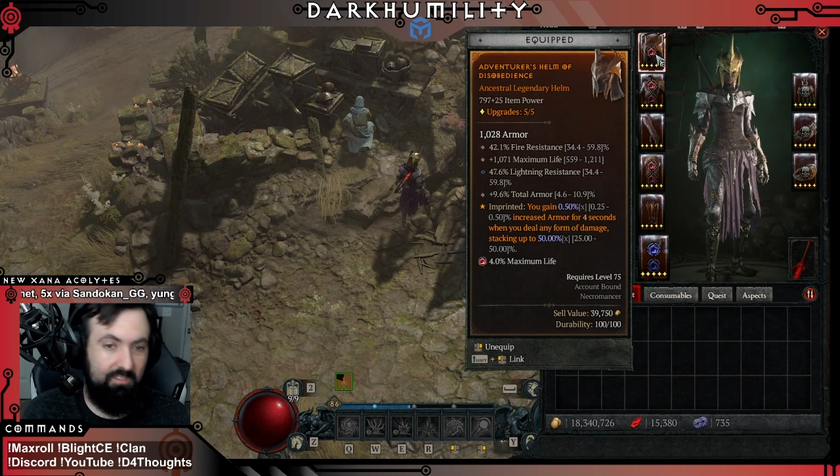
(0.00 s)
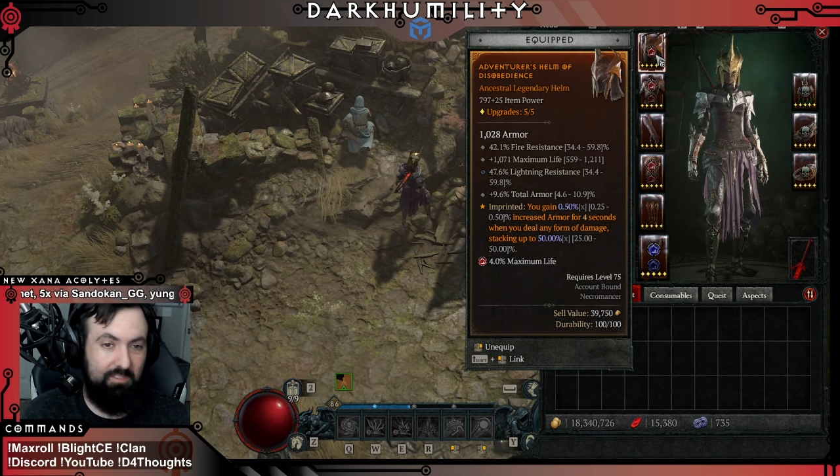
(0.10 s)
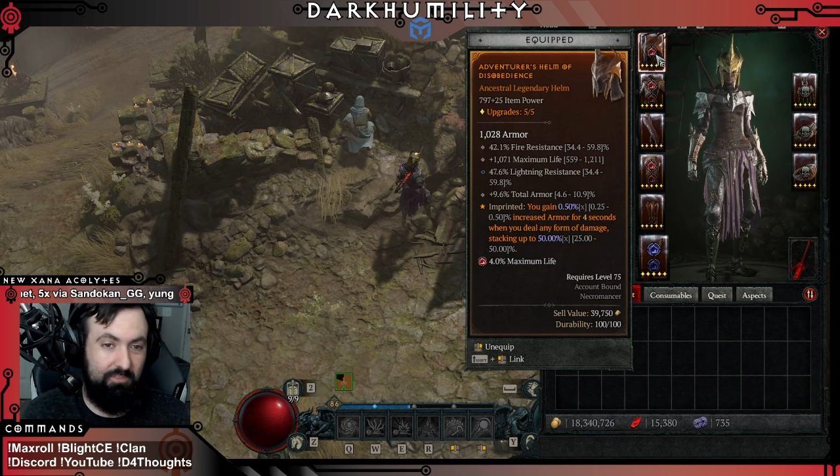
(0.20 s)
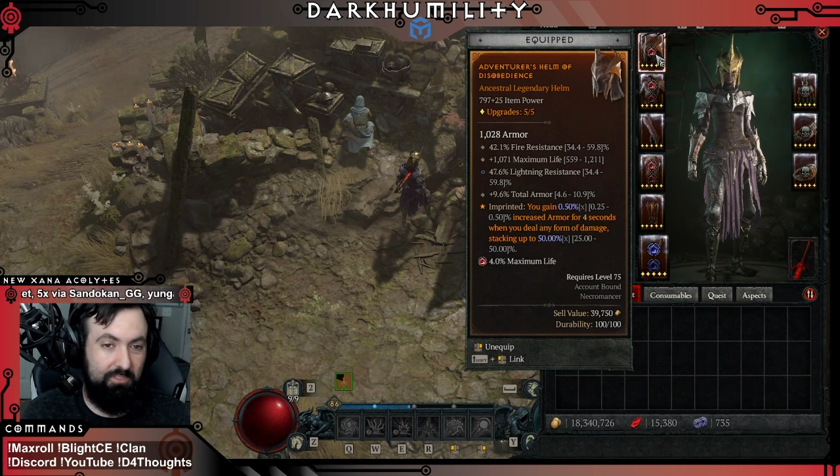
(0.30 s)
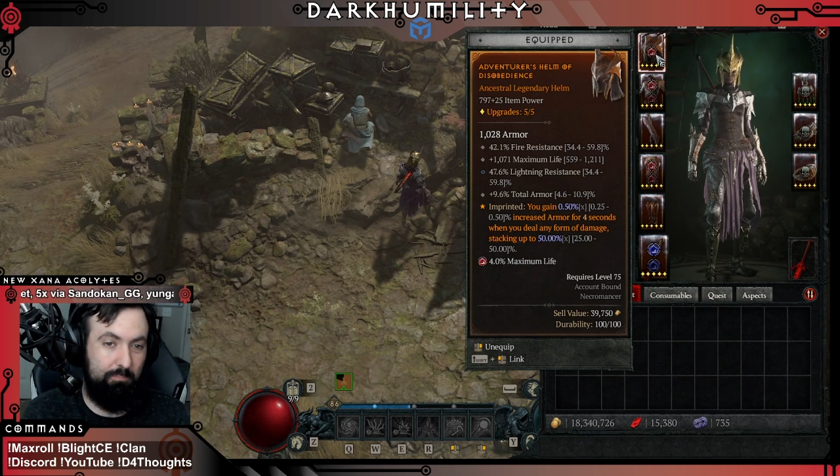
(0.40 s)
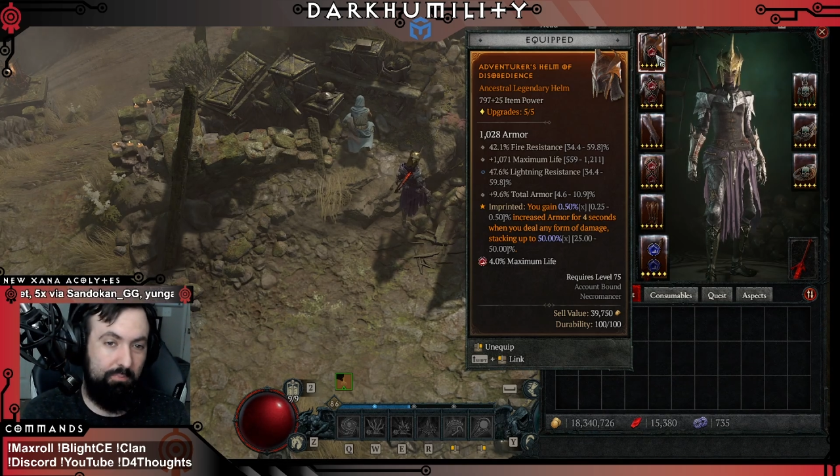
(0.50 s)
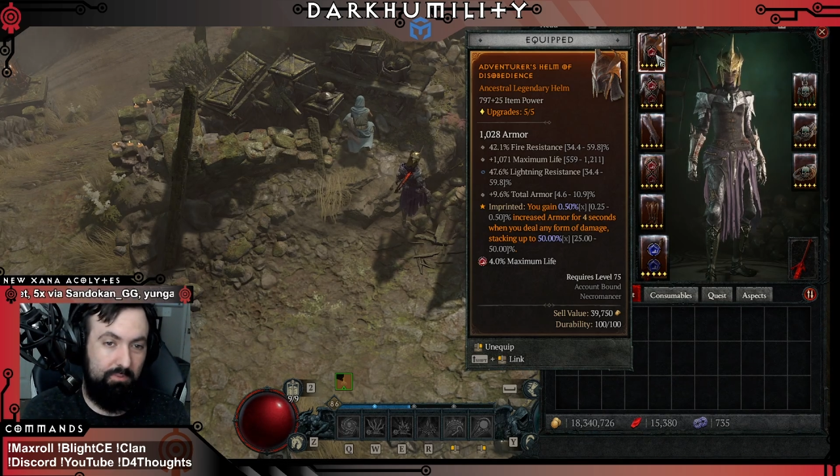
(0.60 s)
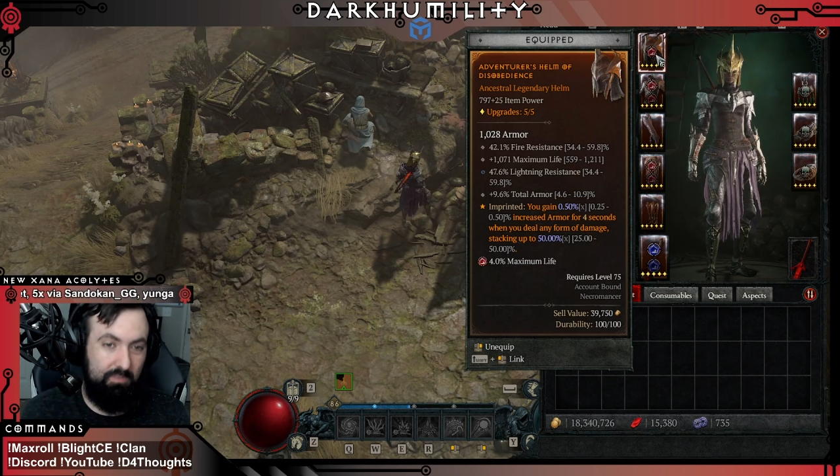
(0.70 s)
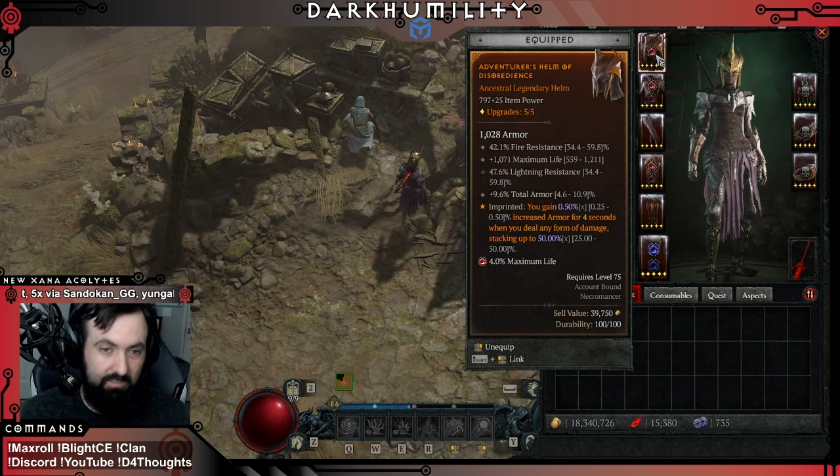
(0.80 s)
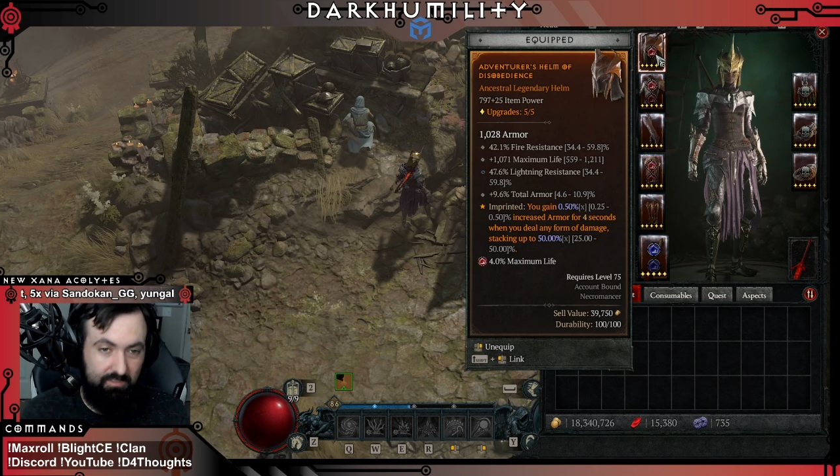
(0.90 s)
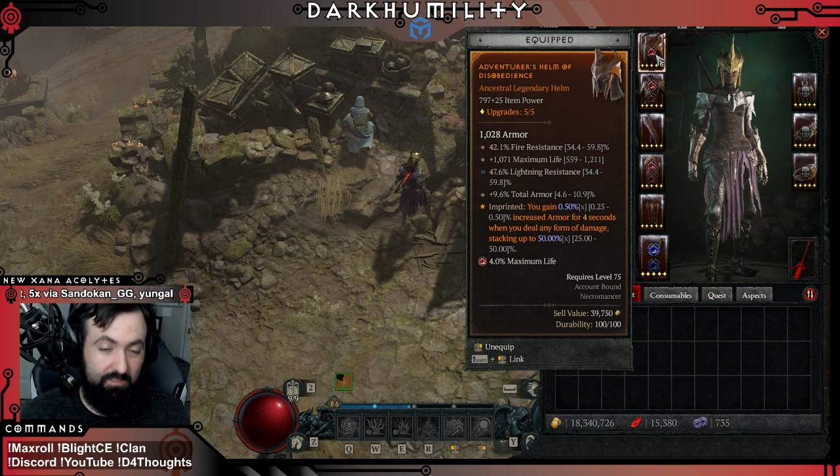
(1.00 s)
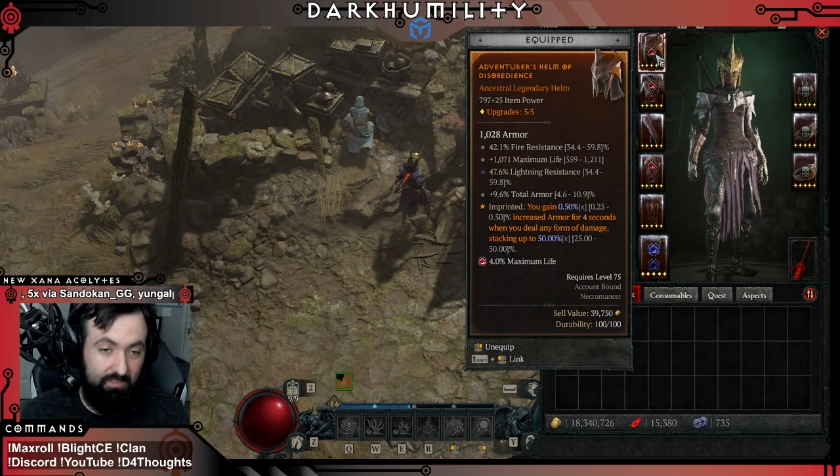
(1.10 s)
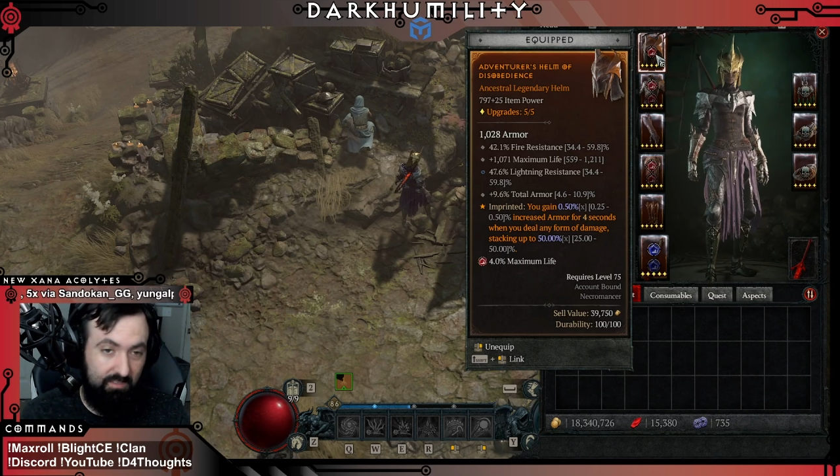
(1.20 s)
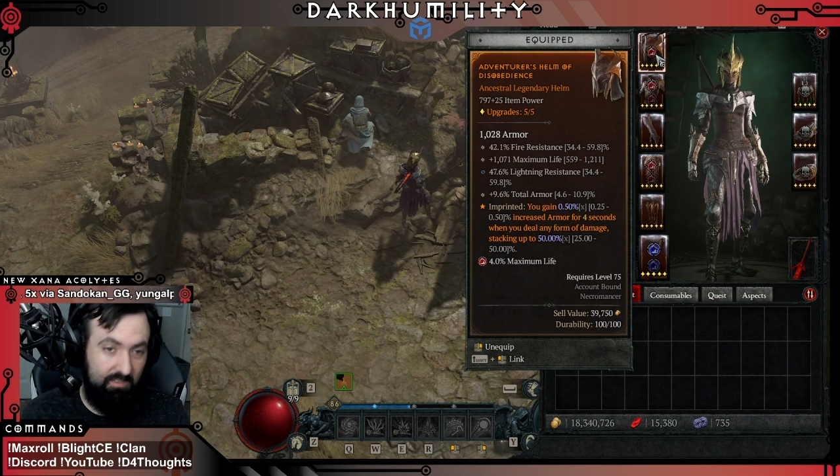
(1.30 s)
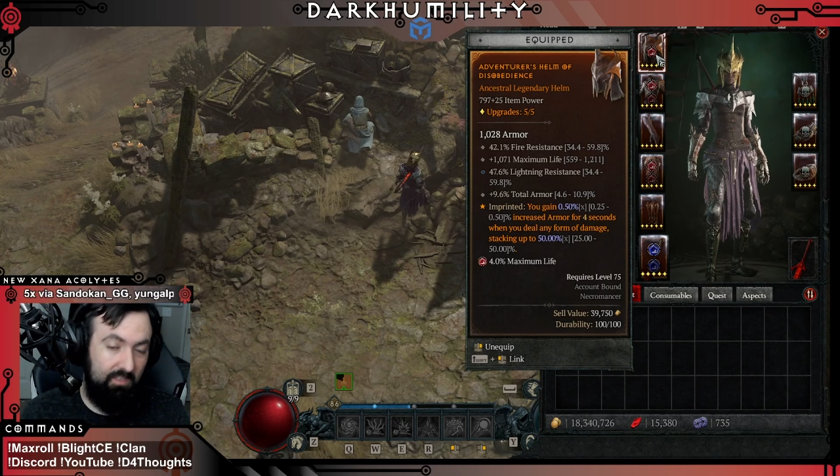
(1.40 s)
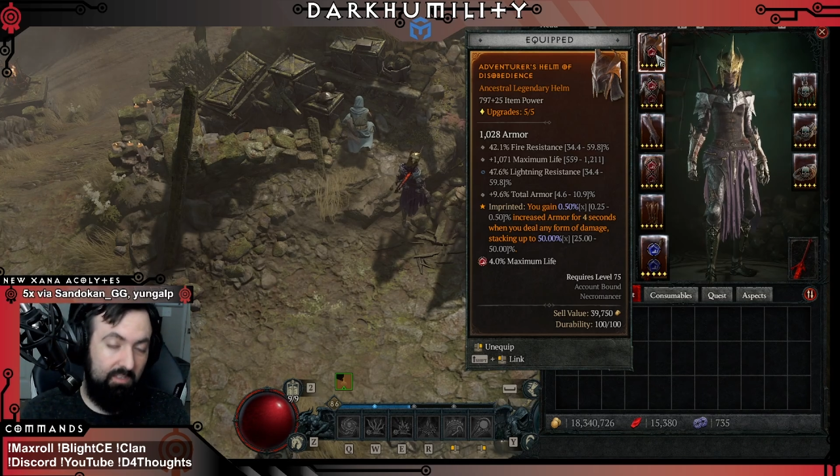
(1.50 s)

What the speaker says: so it's pretty insane.